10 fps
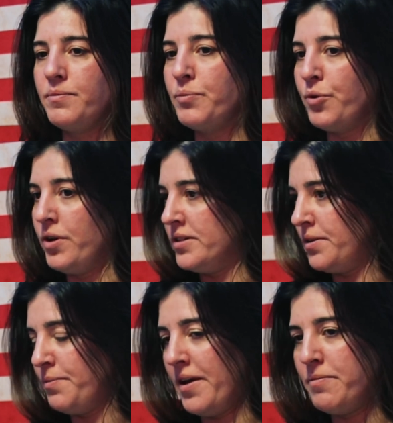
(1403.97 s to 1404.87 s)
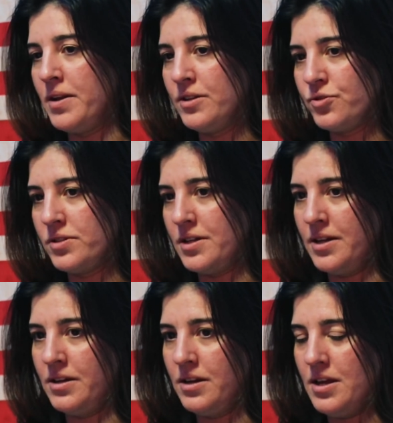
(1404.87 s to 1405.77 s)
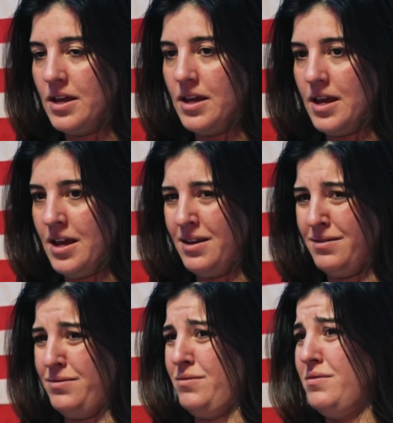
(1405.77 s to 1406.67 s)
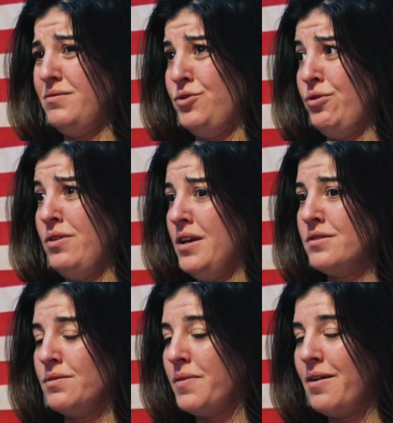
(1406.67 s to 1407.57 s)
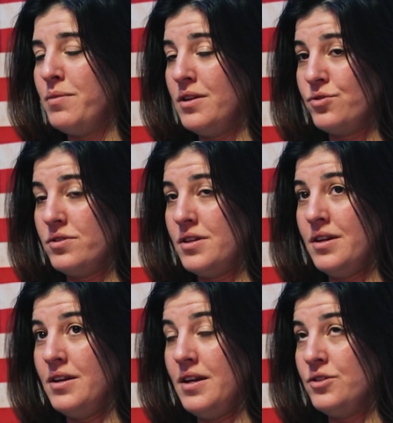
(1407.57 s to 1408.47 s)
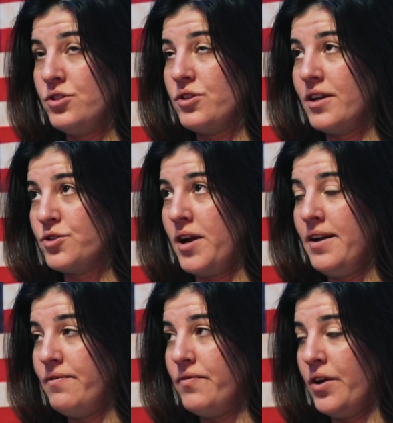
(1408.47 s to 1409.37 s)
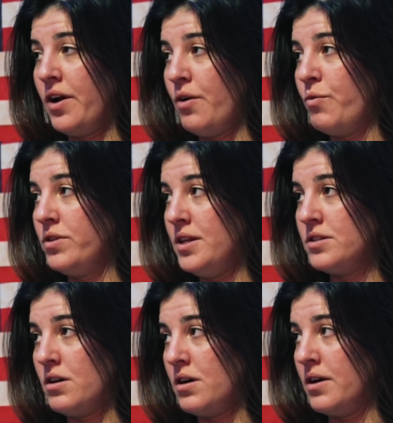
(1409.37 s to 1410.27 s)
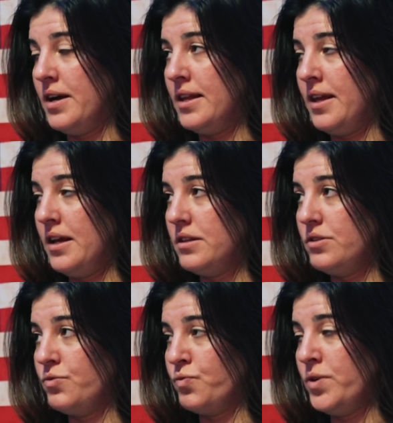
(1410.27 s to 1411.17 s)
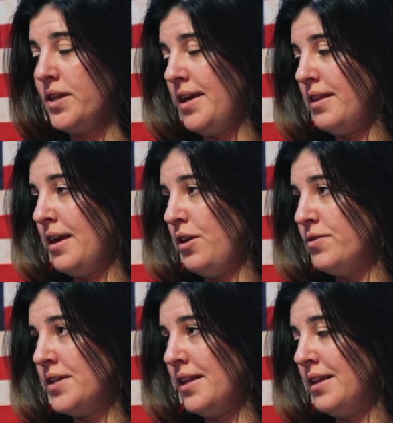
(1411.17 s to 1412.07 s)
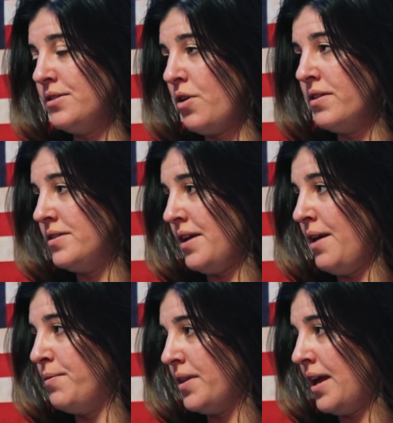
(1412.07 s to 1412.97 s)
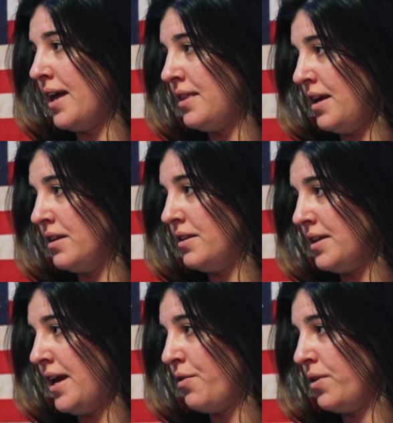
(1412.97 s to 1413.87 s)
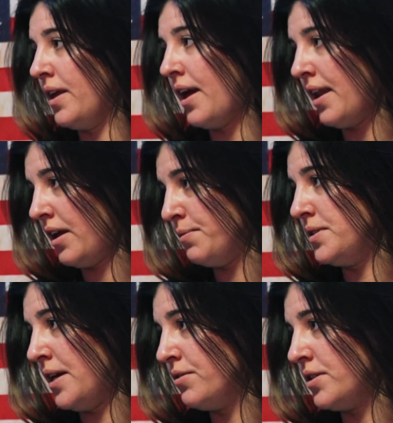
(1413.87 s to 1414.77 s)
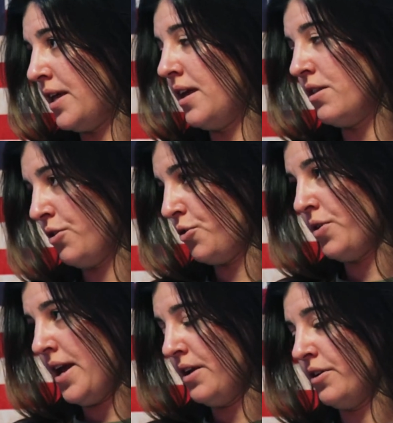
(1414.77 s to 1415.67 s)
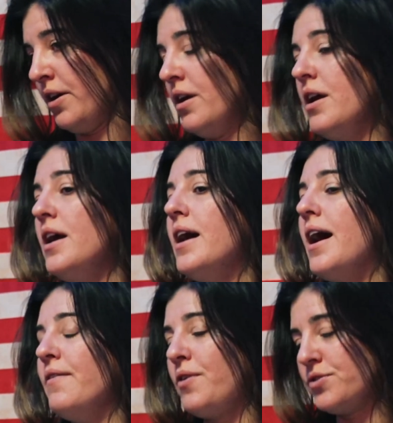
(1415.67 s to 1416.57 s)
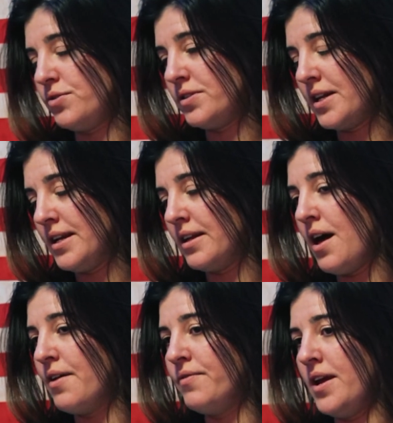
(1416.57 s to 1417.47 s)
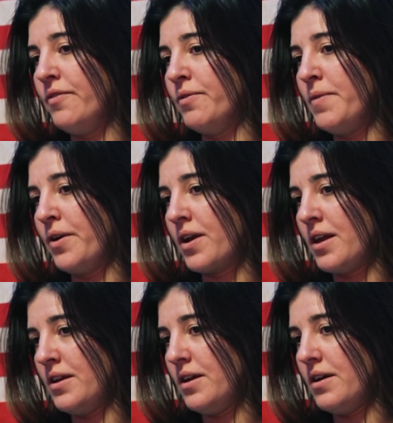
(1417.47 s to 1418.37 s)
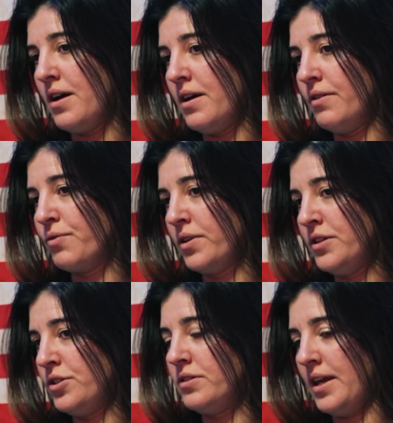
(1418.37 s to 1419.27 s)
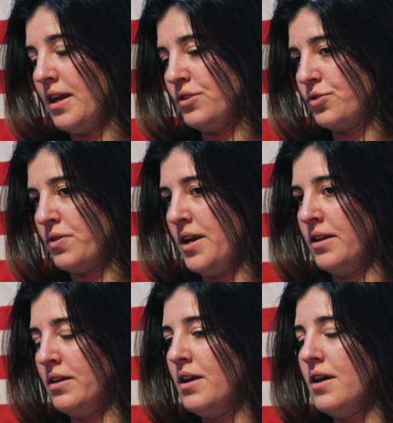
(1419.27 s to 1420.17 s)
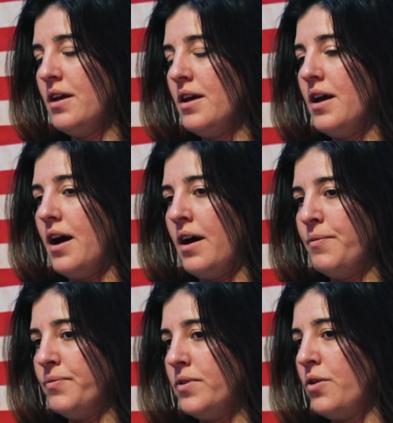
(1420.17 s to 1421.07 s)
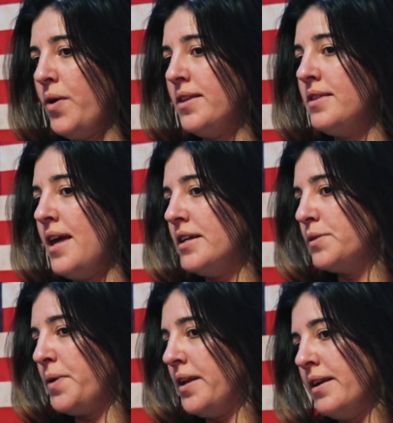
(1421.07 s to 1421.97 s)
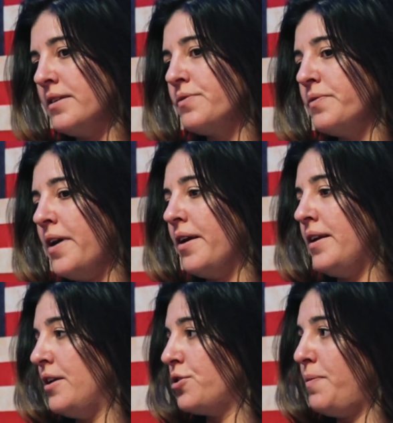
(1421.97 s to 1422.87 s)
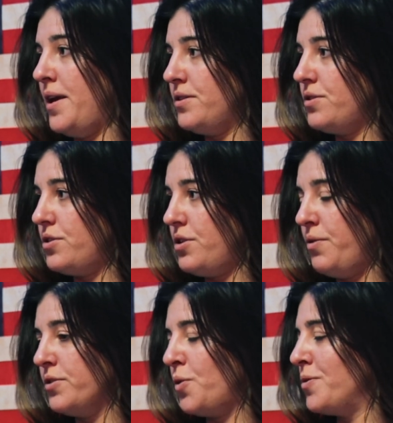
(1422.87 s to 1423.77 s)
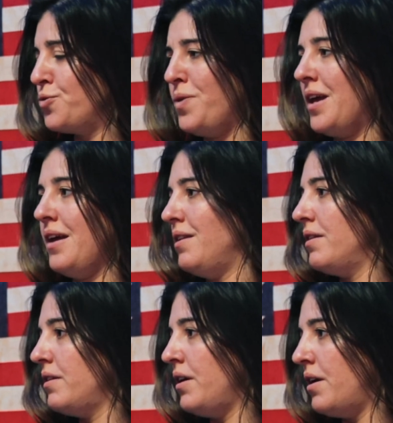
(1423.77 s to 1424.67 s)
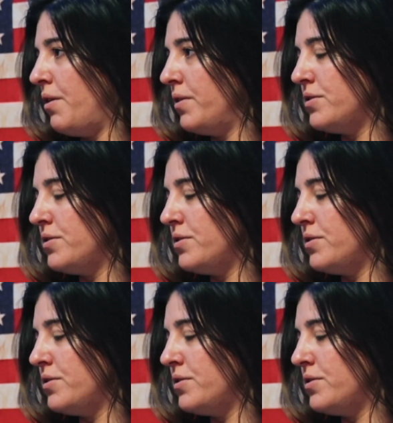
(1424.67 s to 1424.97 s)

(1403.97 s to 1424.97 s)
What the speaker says: Buddhism. I've been interested in Judaism. I've been interested in just like trying to figure out what these are. And like really, like you said, it's all the same. Like at the end of the day, it really kind of comes down to like the creator. I've also studied a lot of Native American religion, like history, and the way that they explain it is very nature based too. It's almost Wiccan, you know.